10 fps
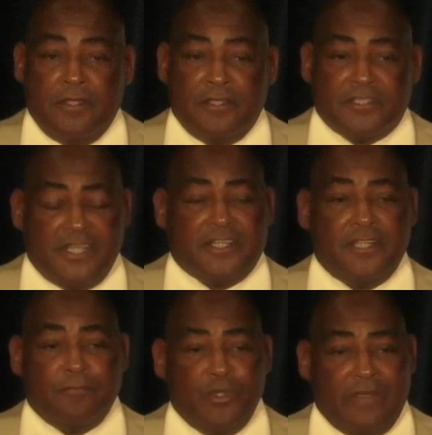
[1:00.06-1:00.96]
said to
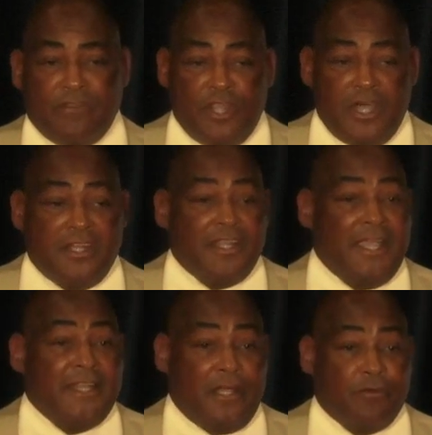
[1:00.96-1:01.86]
them, you have a lot of
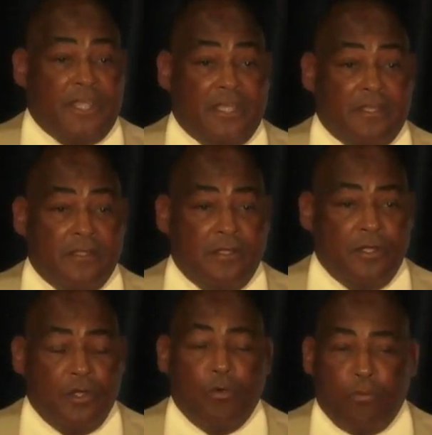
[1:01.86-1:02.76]
land out here.
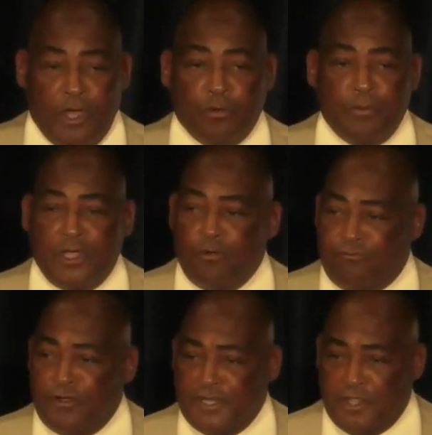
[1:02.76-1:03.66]
Why don't we go
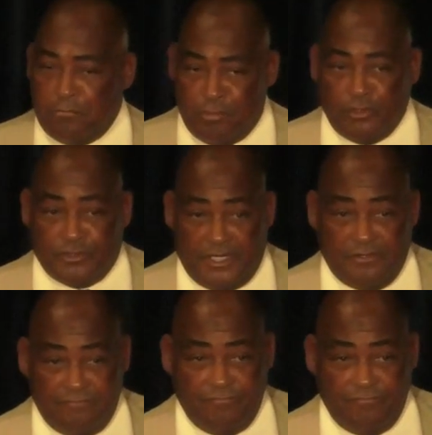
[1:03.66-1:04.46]
for another building?